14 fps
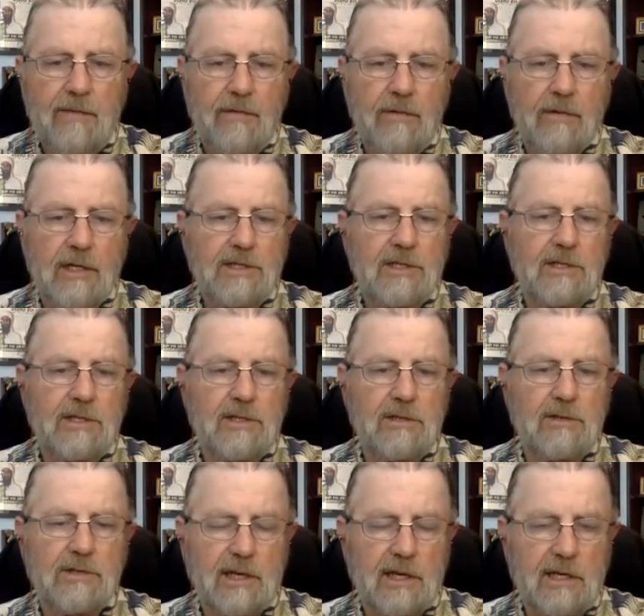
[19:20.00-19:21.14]
If you listen
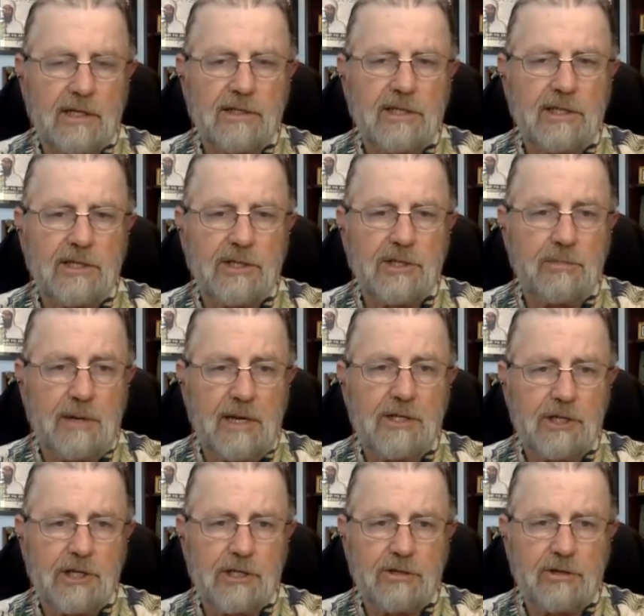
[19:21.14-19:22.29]
to Zelensky's
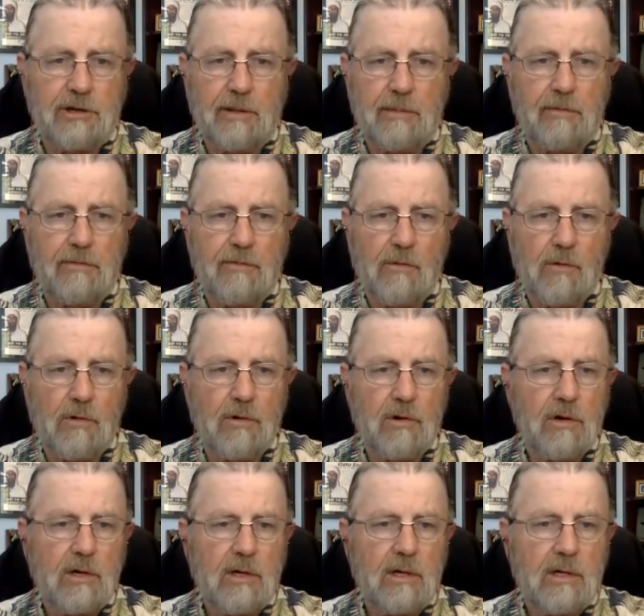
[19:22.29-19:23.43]
speech yesterday
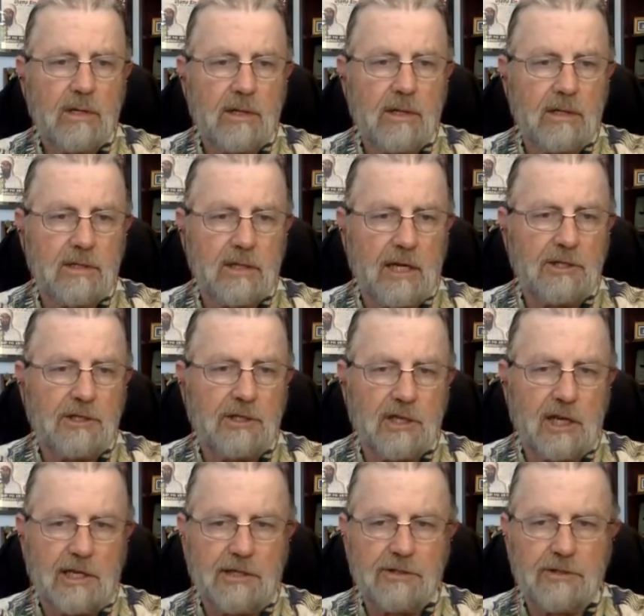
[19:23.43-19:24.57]
before his
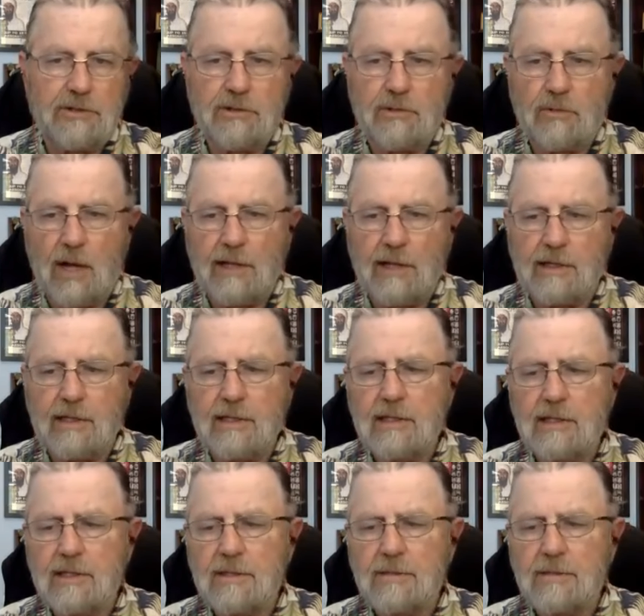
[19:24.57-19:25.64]
legislature, the Rada,